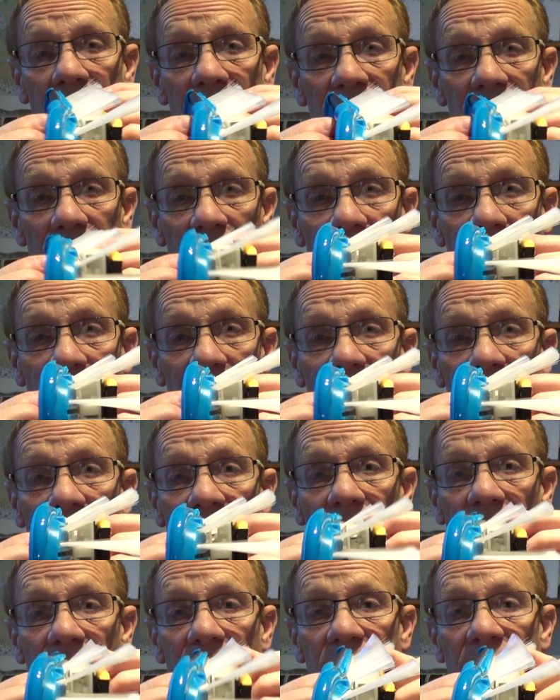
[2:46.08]
which are very
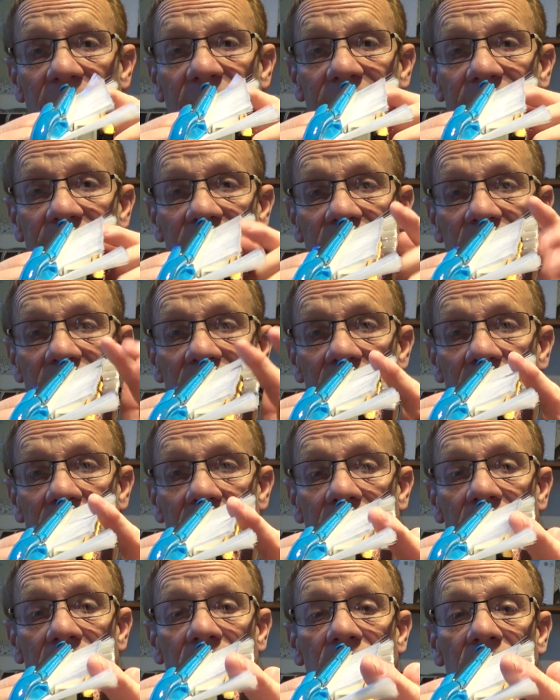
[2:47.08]
very dense
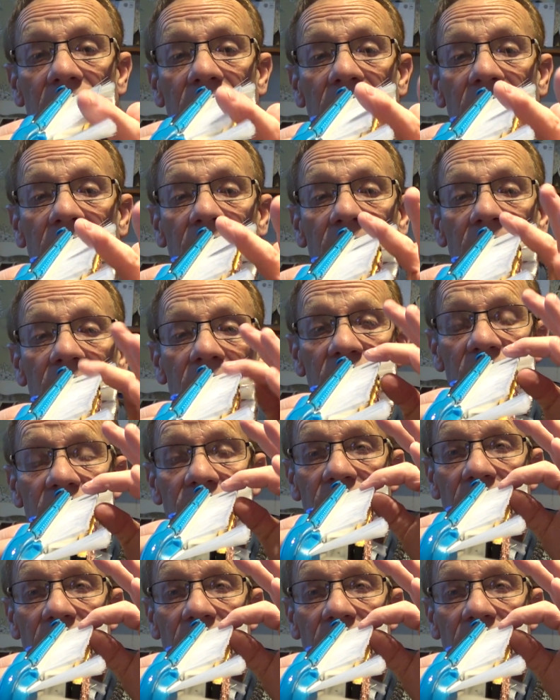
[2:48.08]
because they're